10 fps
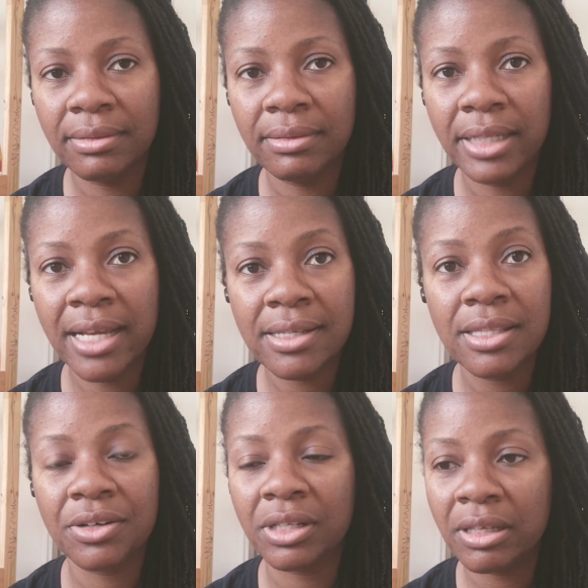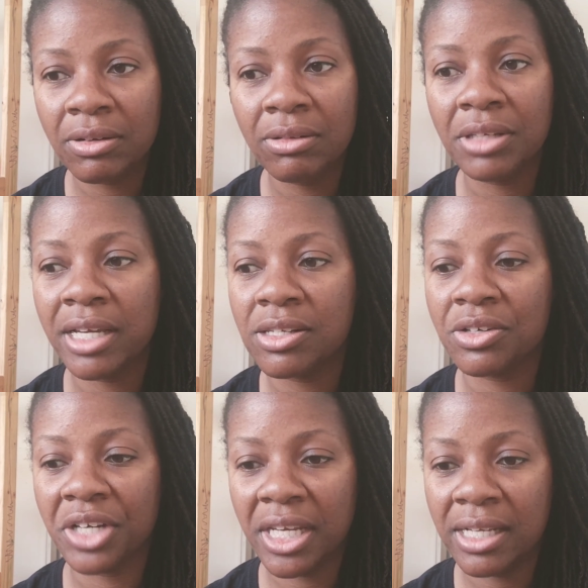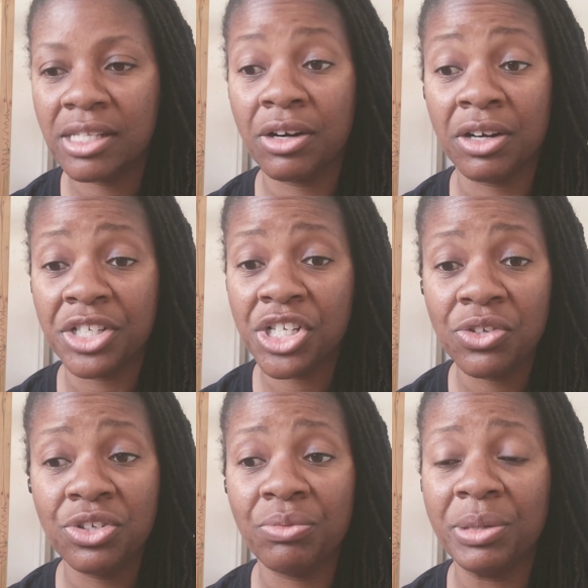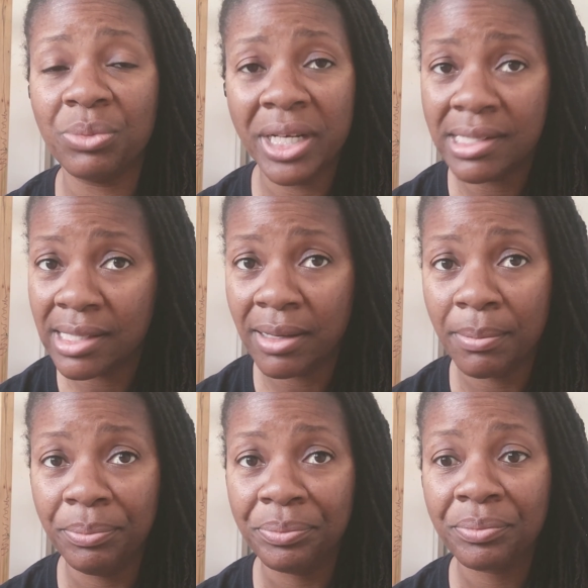Yes, they're little. Yes, they're kids. They're our children. We raise them.